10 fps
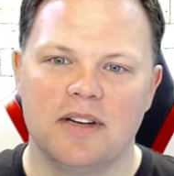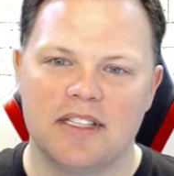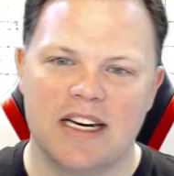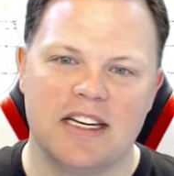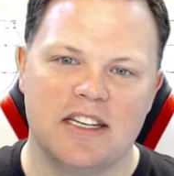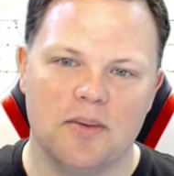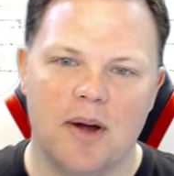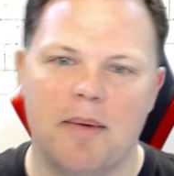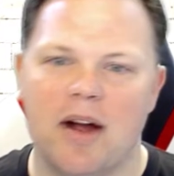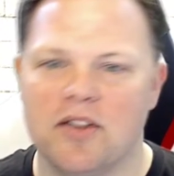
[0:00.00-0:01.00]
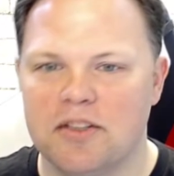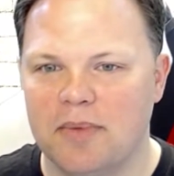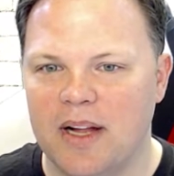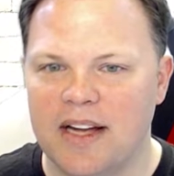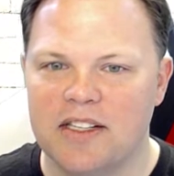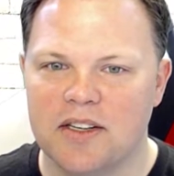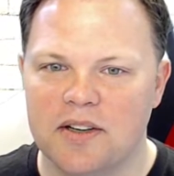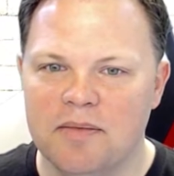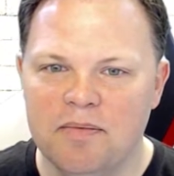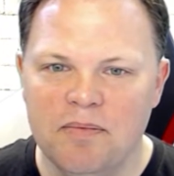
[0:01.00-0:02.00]
It's an 18 watt power supply,
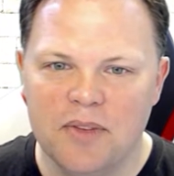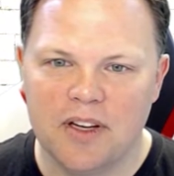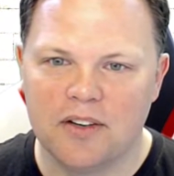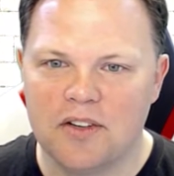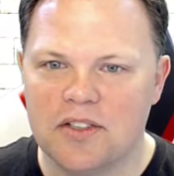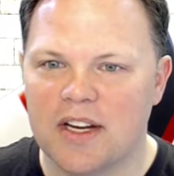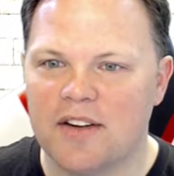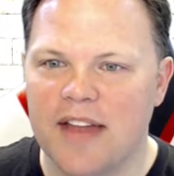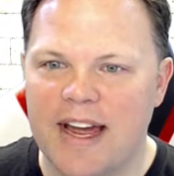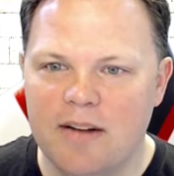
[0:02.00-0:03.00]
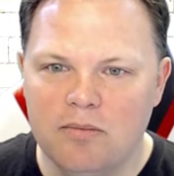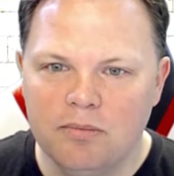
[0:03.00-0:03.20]
so it'll use under that.